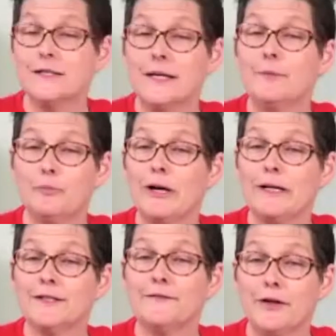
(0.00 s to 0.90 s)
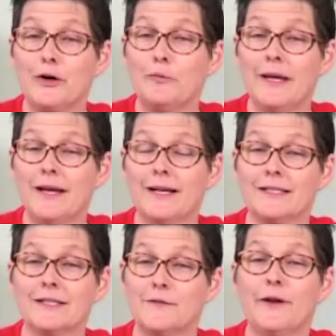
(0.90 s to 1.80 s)
impressive, though, because
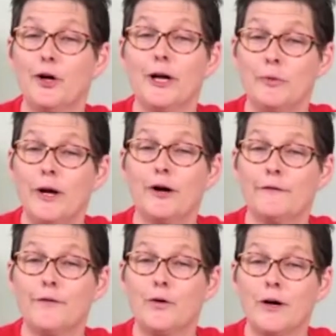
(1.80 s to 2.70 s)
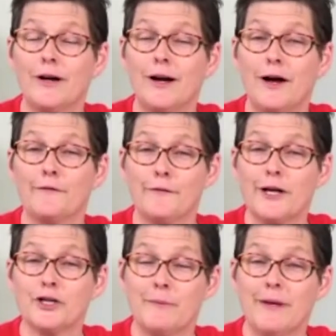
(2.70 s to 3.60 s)
it's very rare for a
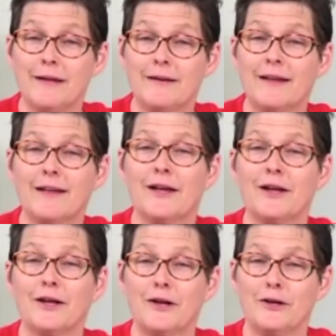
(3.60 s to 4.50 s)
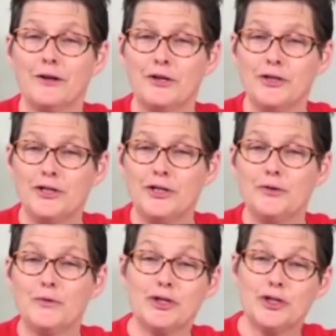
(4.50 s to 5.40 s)
freshman
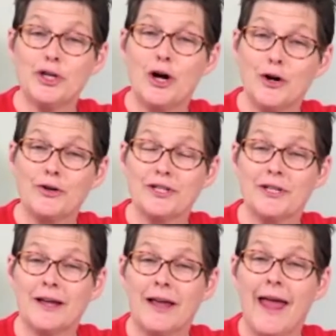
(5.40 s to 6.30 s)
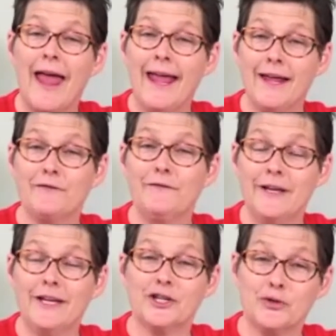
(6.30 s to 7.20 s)
to start and
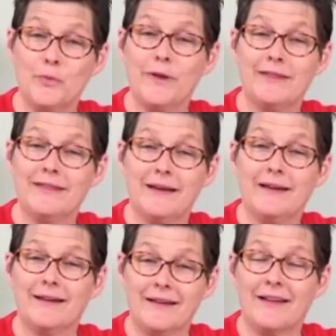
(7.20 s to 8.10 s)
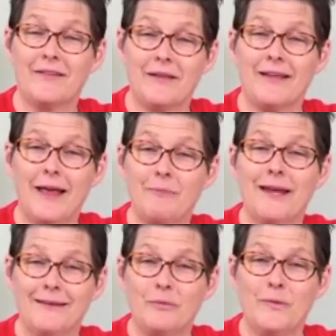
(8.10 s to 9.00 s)
finish with the, I
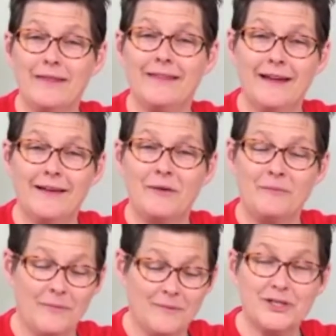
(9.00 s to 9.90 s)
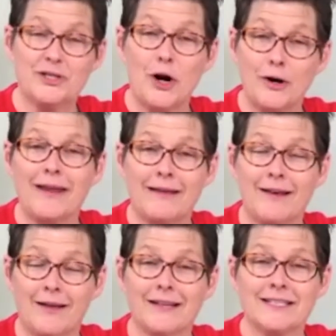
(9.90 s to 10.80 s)
mean, with the start
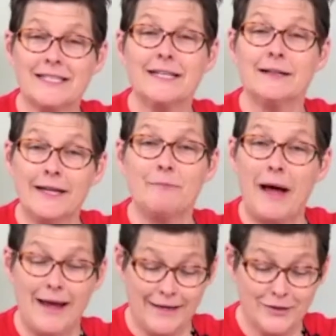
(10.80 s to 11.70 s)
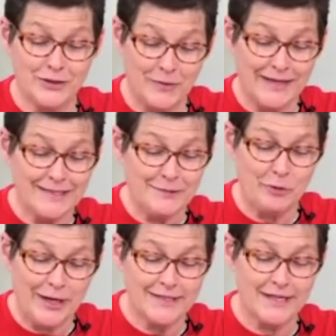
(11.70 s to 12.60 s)
still in mind. So that's
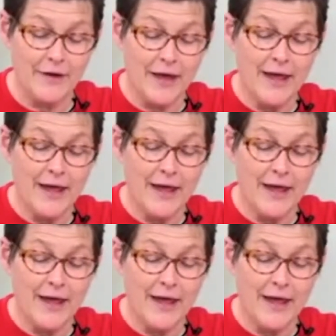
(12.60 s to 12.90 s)
impressive.